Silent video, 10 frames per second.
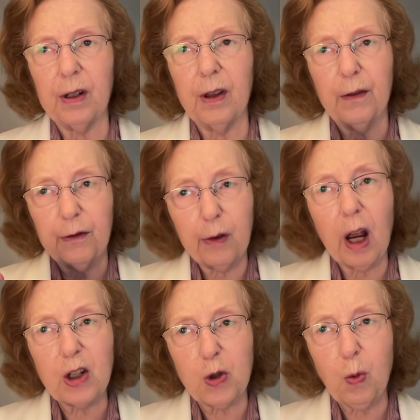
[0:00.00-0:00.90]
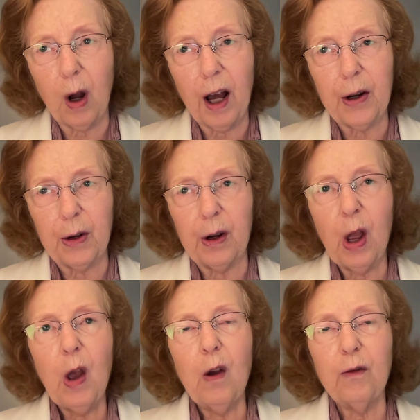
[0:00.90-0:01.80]
the fresh water
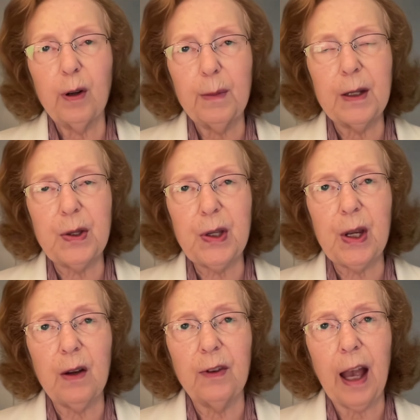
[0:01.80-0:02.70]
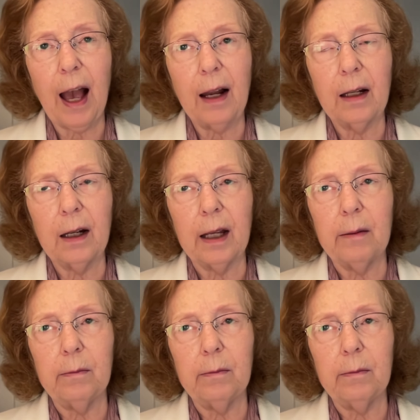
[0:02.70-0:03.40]
from the Sea of Galilee.